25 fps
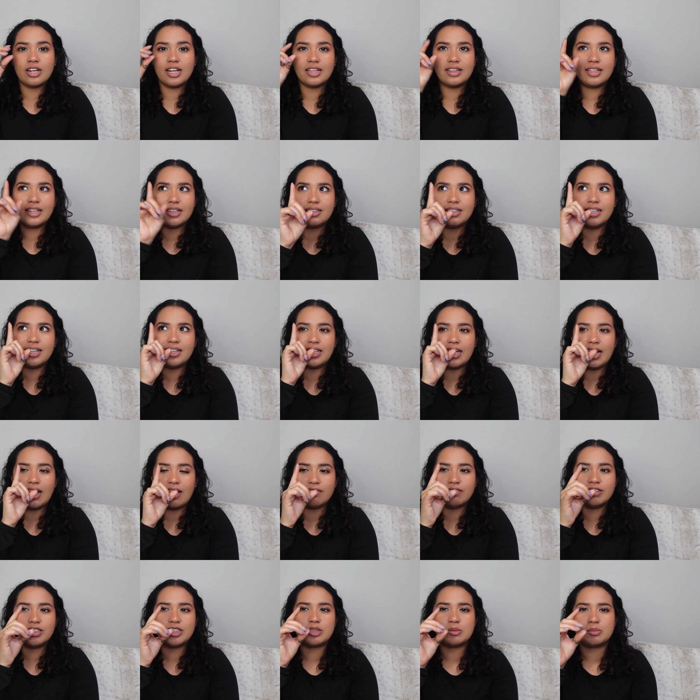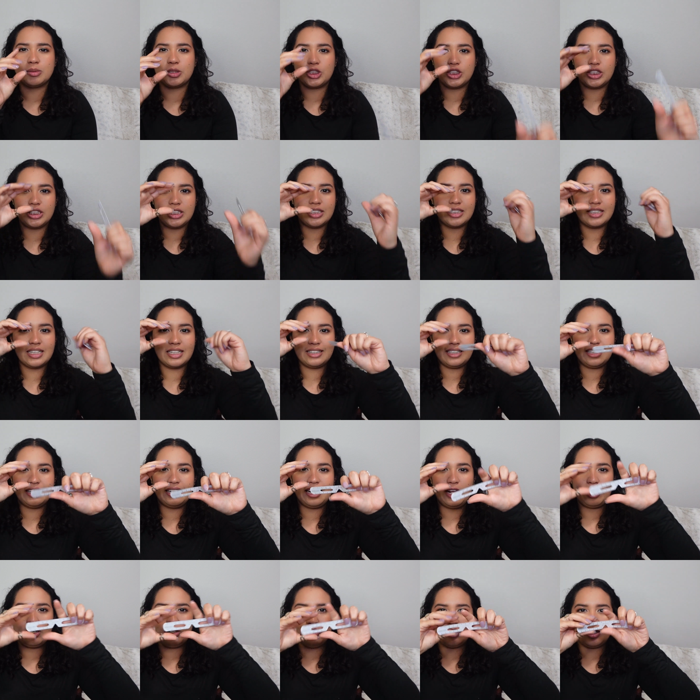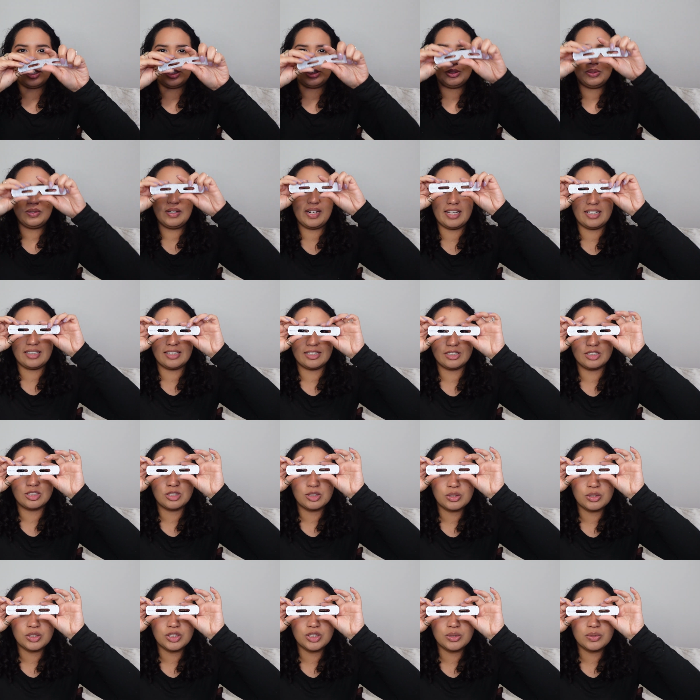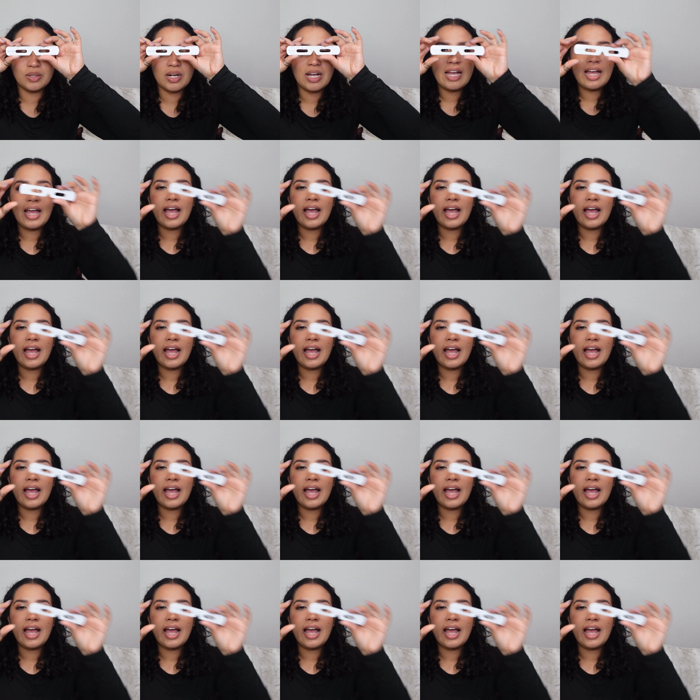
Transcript: and then they have this machine that they like look at you like this through.